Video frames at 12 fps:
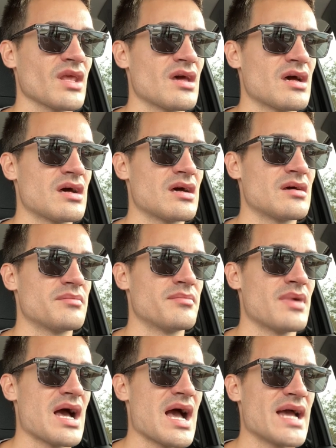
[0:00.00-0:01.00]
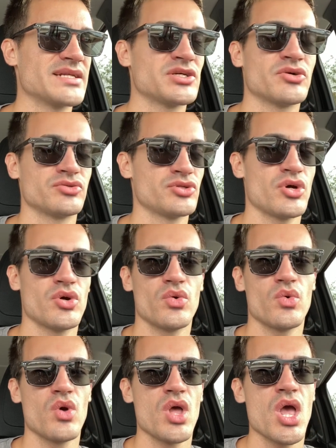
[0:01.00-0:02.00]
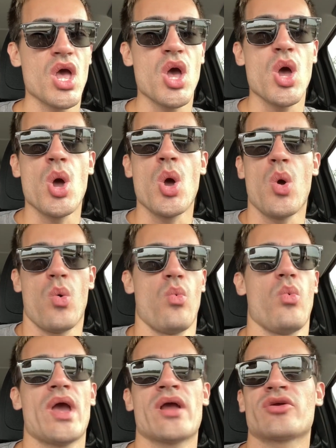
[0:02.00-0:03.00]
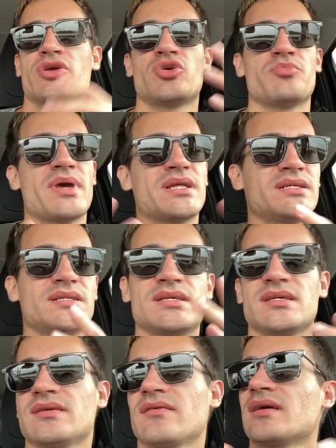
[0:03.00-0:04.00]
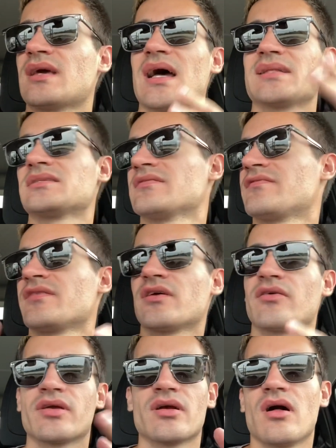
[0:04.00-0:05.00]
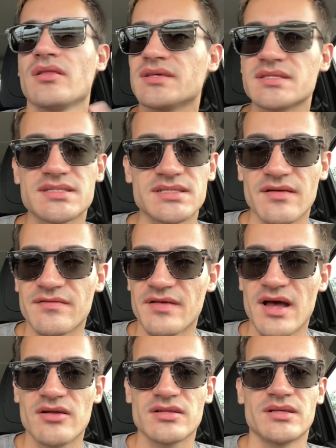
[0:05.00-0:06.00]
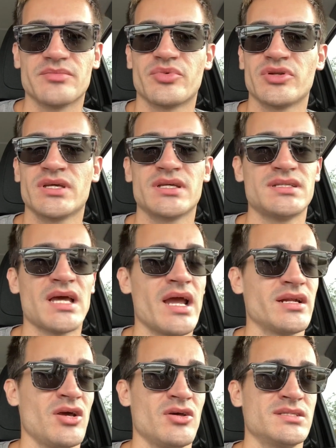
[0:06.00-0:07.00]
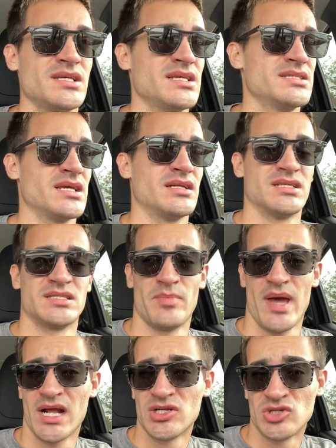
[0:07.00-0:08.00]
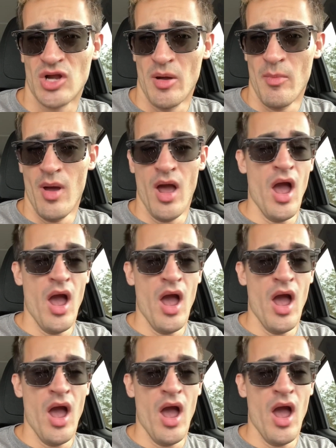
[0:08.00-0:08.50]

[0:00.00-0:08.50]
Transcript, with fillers: I don't know where humanity got to figuring all this stuff out and putting a diagnosis and a spectrum.